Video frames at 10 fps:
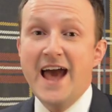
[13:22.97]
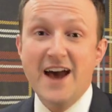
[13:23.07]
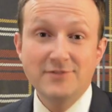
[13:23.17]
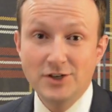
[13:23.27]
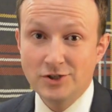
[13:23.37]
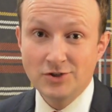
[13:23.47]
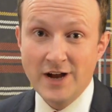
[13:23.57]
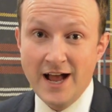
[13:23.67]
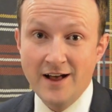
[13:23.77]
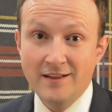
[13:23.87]
After your
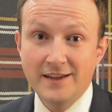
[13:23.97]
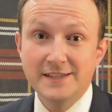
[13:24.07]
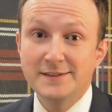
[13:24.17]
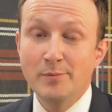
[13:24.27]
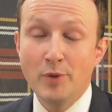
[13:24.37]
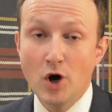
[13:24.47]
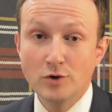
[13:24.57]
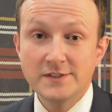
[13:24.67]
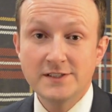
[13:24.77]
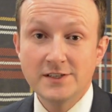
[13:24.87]
trial is the
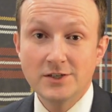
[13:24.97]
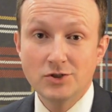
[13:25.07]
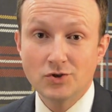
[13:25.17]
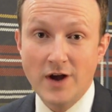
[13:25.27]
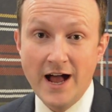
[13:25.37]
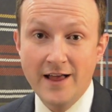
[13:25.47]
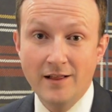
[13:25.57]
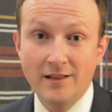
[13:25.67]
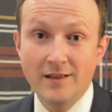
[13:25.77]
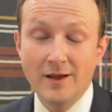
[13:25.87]

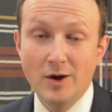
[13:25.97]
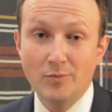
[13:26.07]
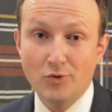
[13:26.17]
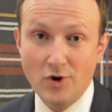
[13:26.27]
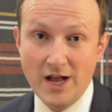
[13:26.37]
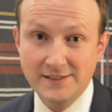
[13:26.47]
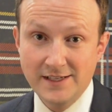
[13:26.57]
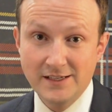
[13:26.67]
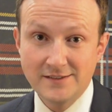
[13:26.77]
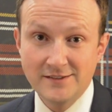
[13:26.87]
post-trial
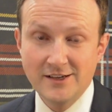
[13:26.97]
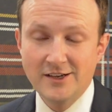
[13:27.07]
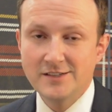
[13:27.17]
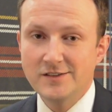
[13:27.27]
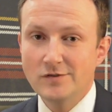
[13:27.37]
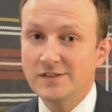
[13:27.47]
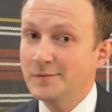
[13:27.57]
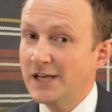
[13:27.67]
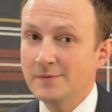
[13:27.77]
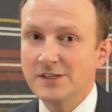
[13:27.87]
process. So
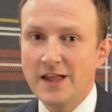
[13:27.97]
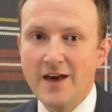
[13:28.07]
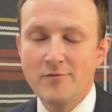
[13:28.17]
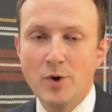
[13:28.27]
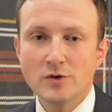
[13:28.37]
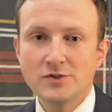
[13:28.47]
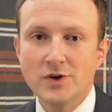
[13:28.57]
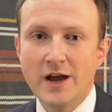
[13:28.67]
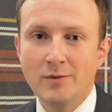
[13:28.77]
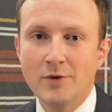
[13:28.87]
sometimes you'll have
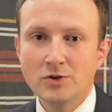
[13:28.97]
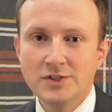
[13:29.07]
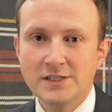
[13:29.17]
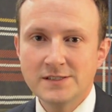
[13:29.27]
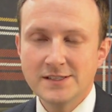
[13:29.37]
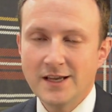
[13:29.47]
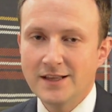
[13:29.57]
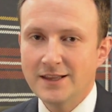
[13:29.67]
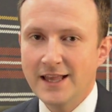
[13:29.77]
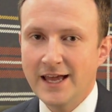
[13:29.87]
post-trial motions
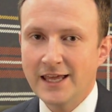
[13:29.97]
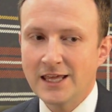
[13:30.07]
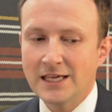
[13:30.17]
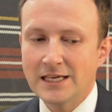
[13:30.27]
like,